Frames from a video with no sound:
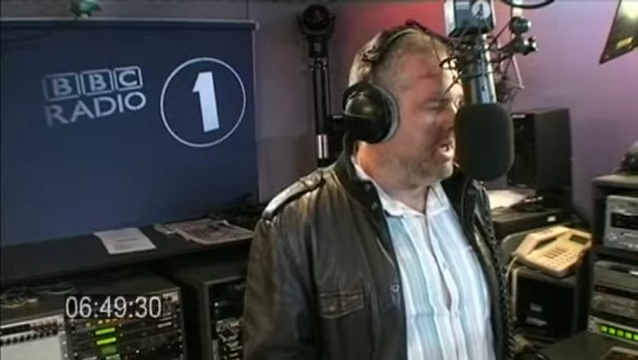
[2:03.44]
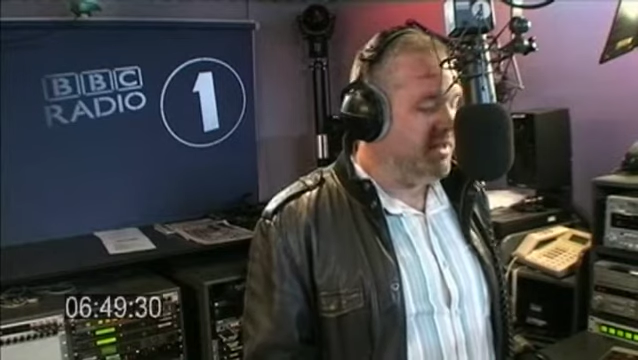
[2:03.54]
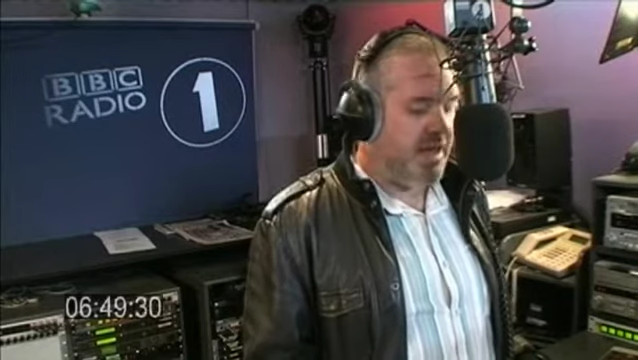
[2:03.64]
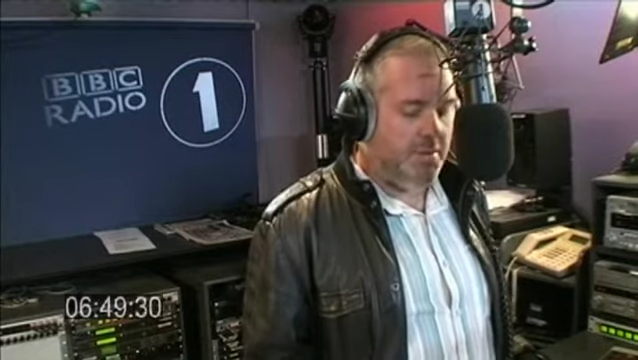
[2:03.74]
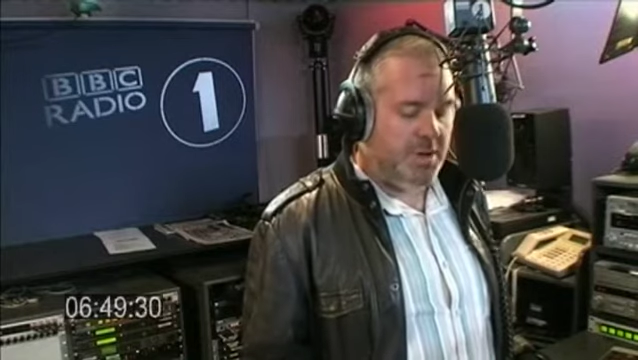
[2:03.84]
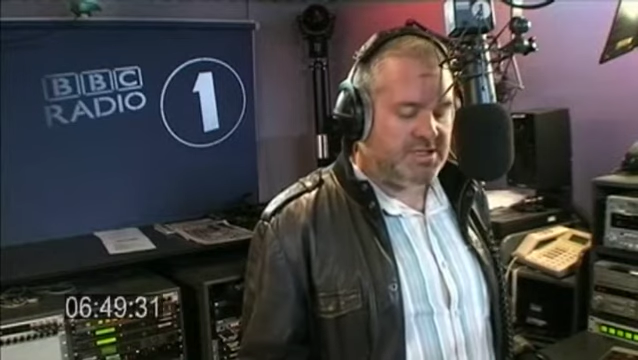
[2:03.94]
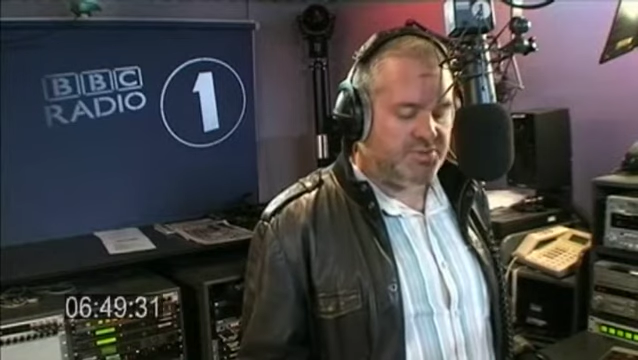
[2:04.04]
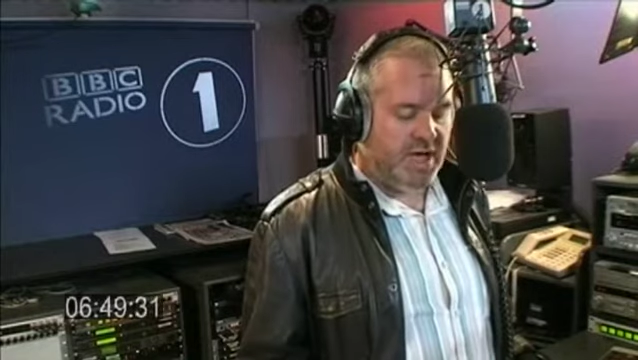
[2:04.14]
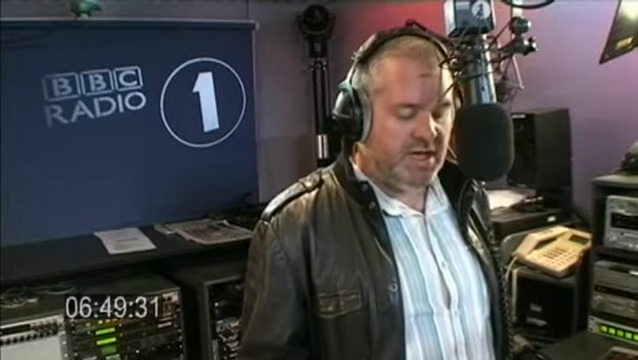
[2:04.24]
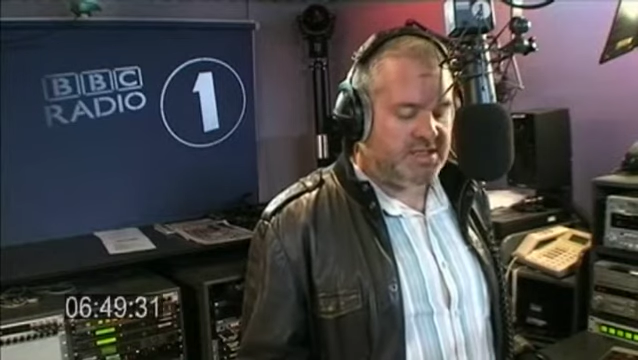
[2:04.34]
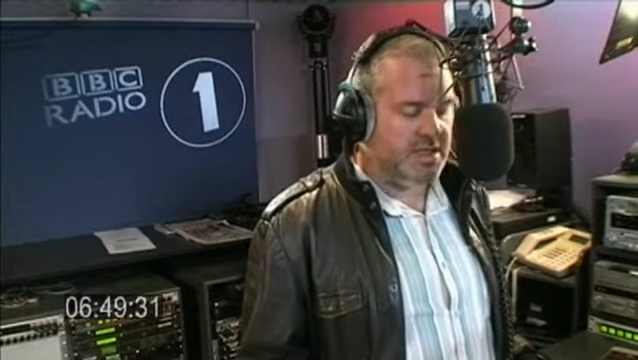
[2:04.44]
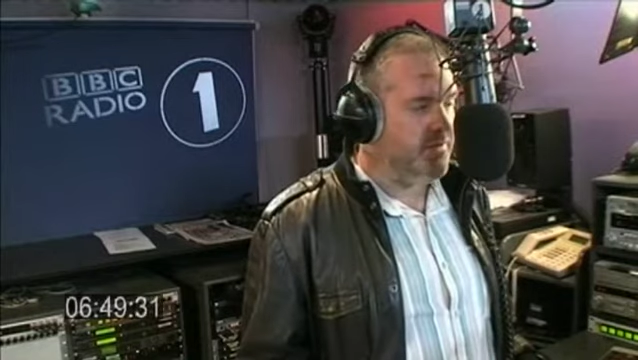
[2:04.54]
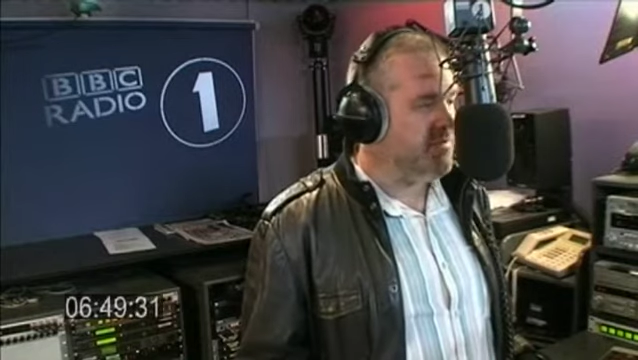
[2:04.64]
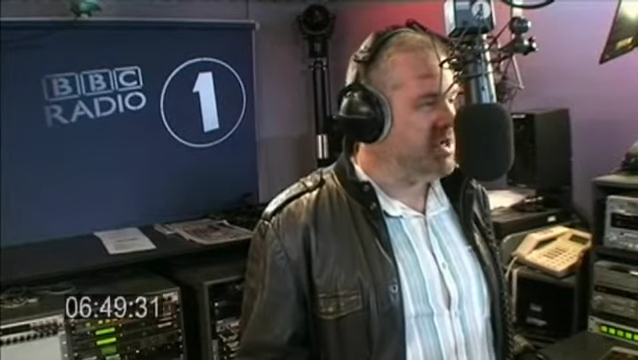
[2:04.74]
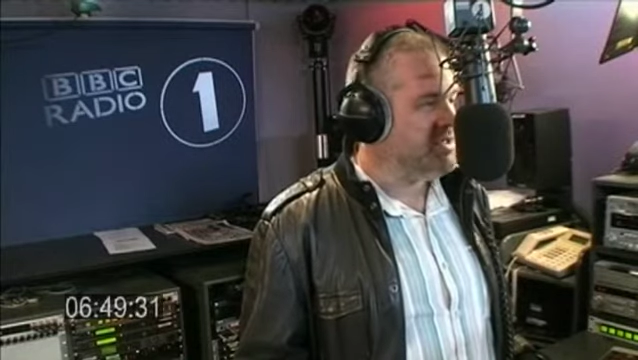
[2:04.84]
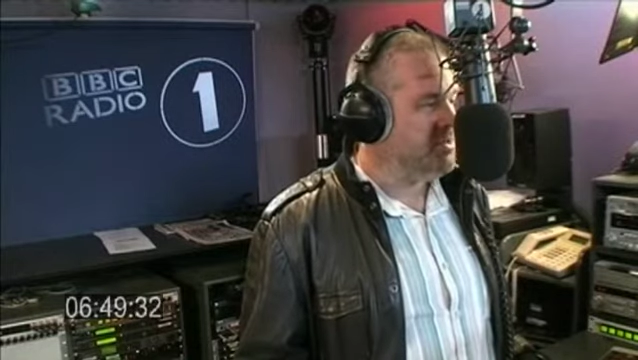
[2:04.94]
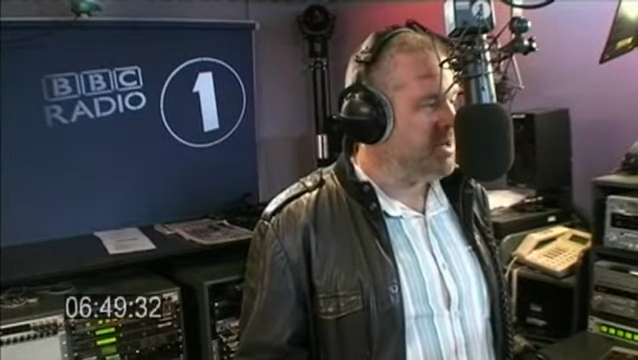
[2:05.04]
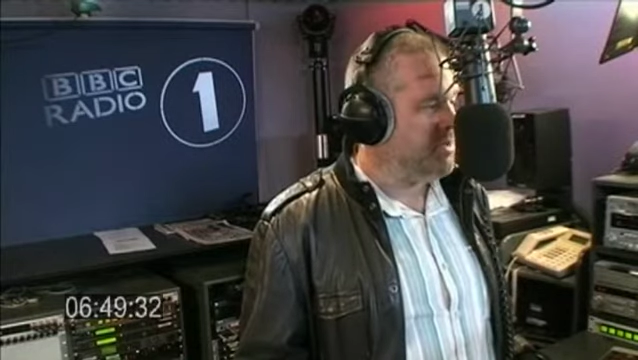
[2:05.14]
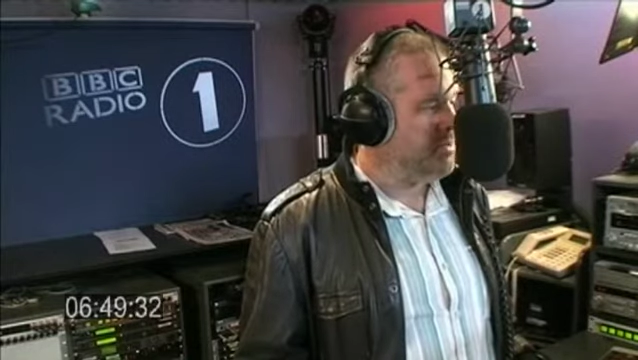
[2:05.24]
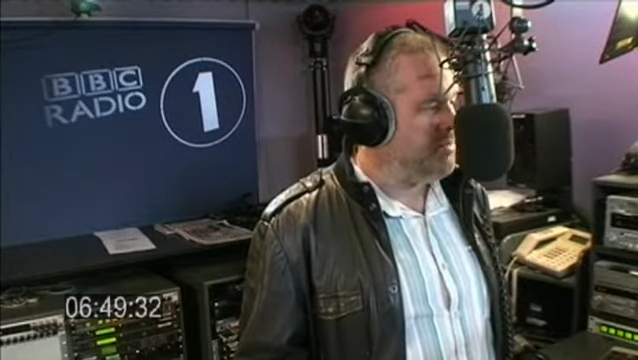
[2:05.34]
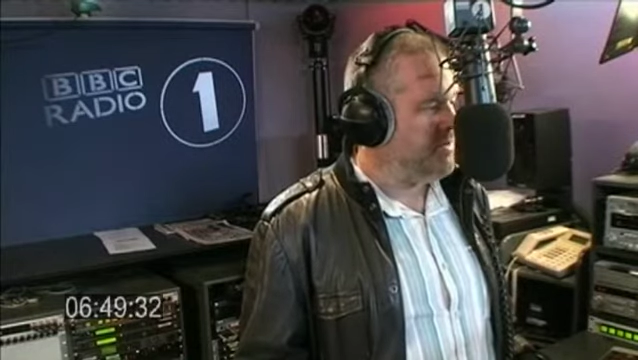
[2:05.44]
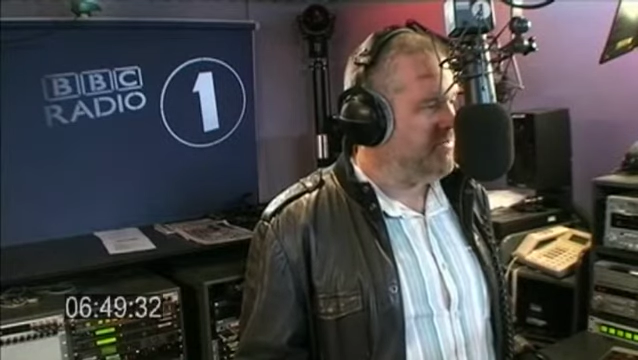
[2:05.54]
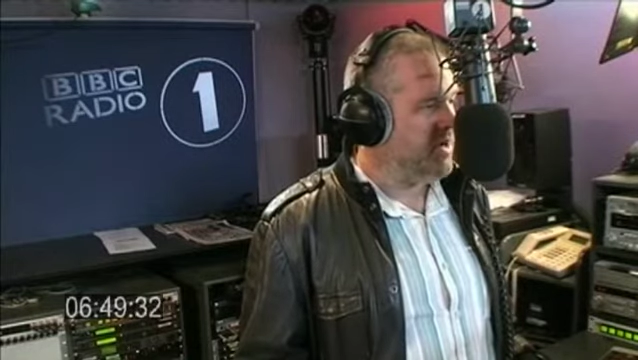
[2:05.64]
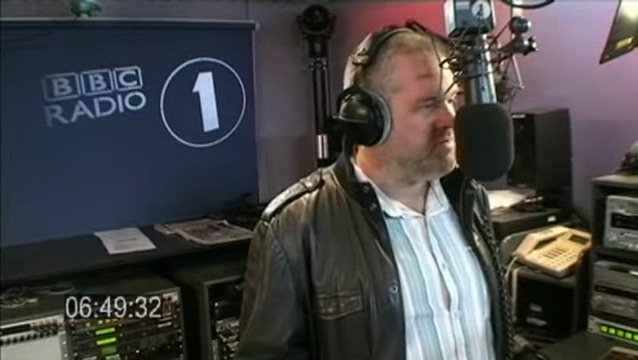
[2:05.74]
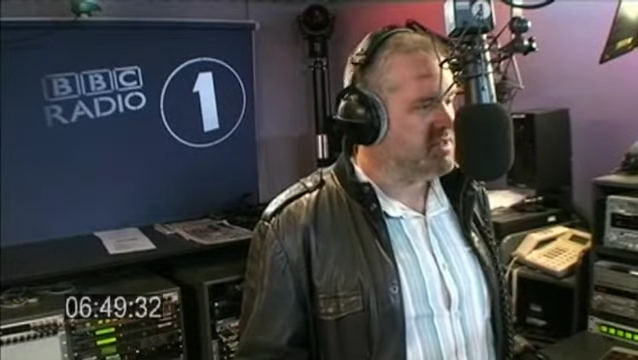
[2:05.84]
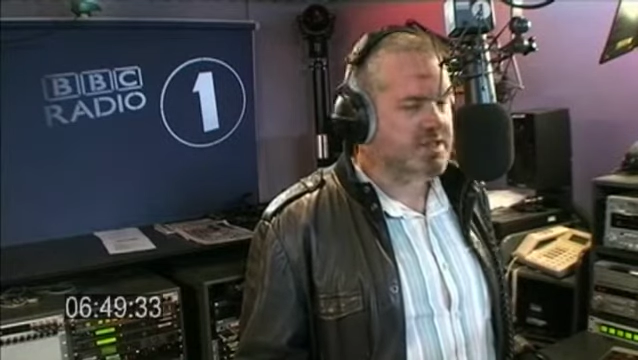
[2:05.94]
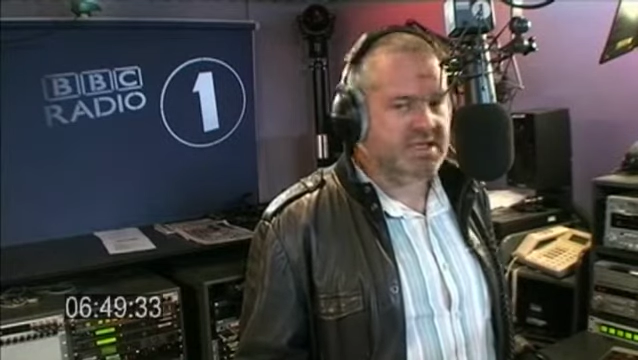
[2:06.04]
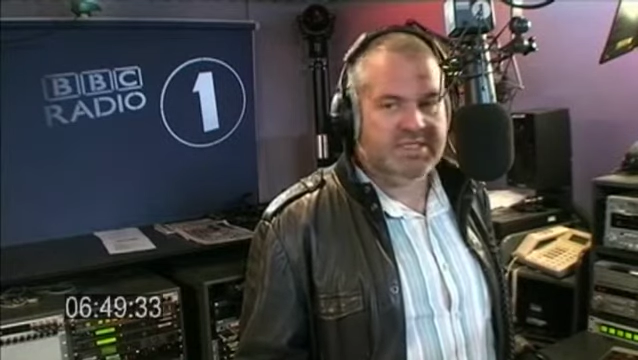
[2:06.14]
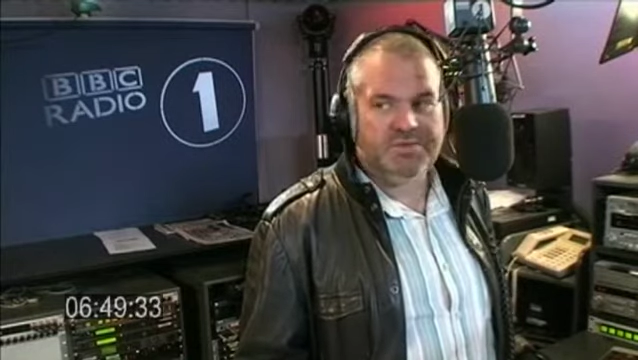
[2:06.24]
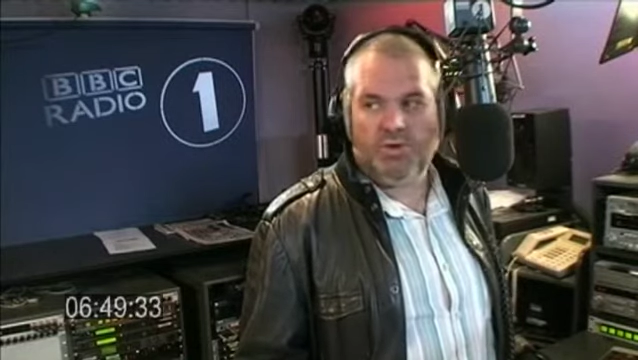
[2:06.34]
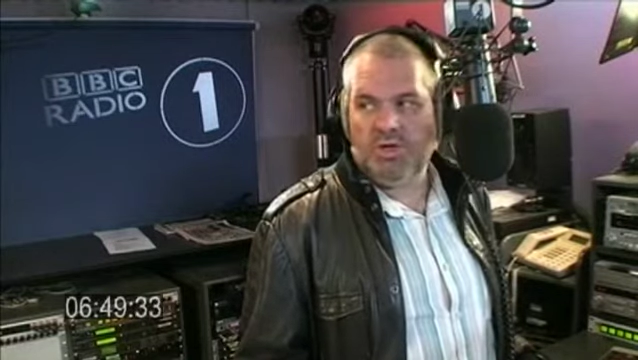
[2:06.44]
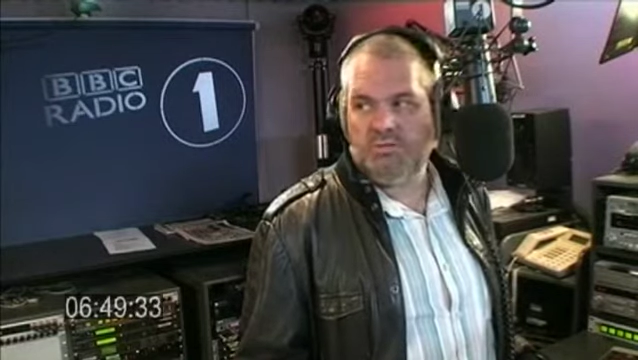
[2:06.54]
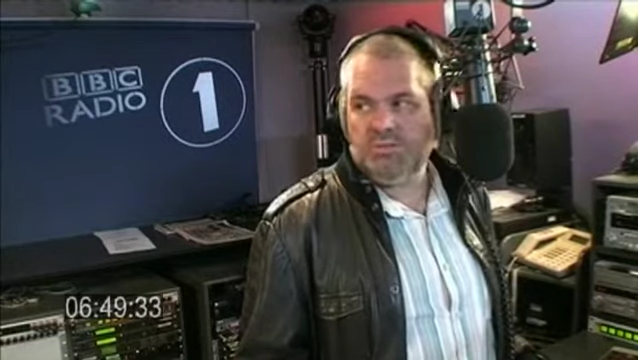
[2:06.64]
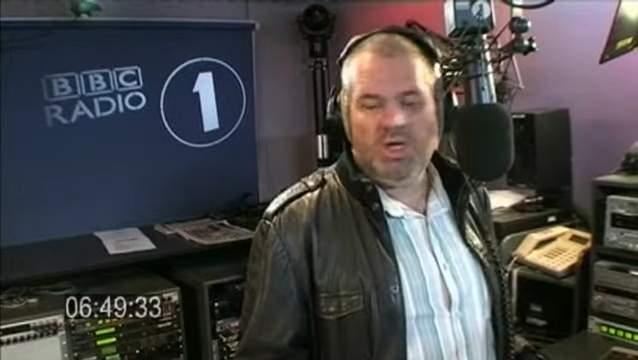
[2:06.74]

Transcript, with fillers: And now back to reality of Rachel waking me up at 5 to 6 this morning.